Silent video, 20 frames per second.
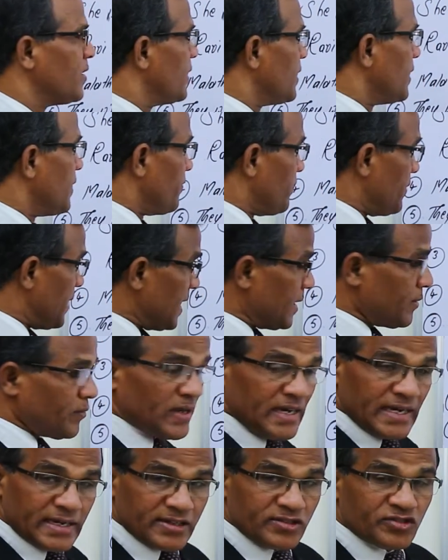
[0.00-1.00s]

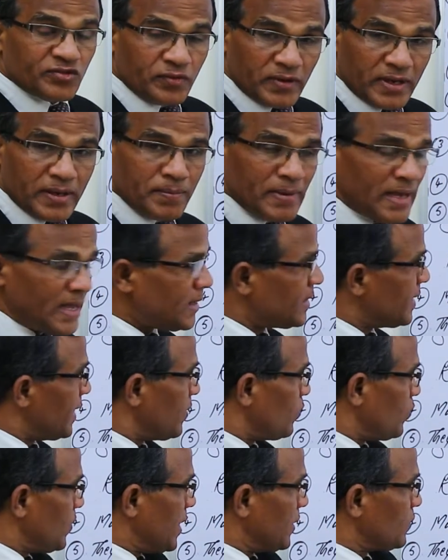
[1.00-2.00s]
When it is female,
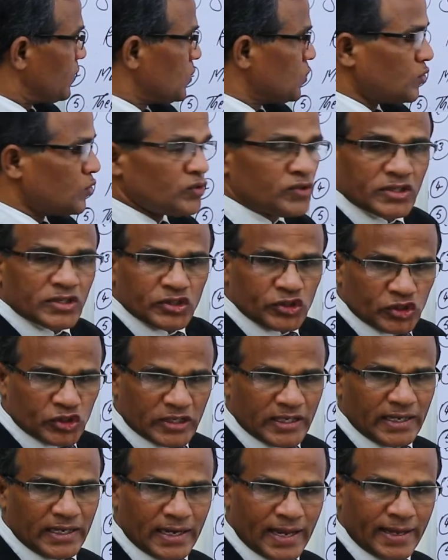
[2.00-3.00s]
then we have to use
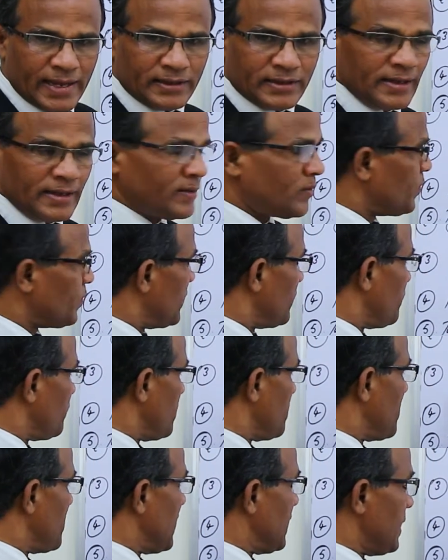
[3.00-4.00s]
she like that. When
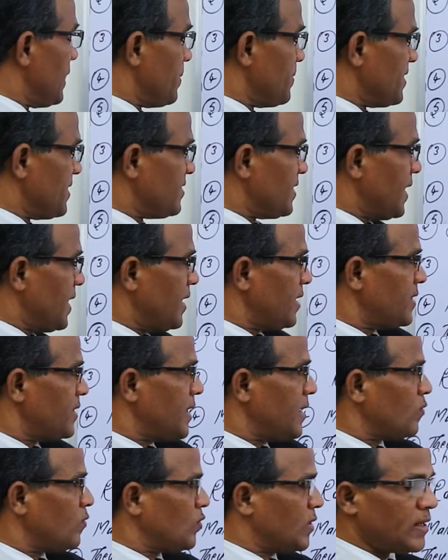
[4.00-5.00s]
female name is there,
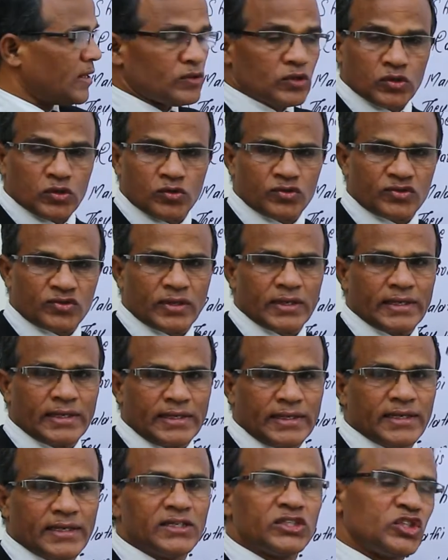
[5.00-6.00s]
then we have to use
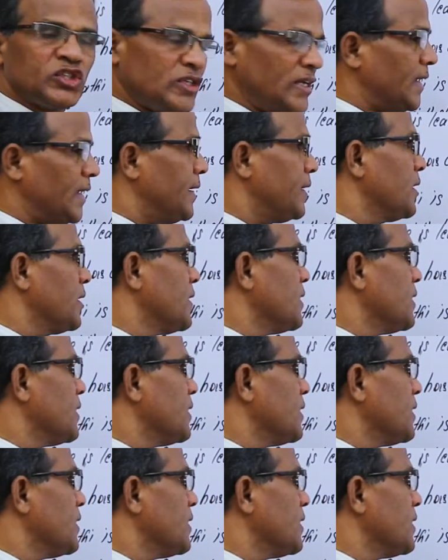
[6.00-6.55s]
here she.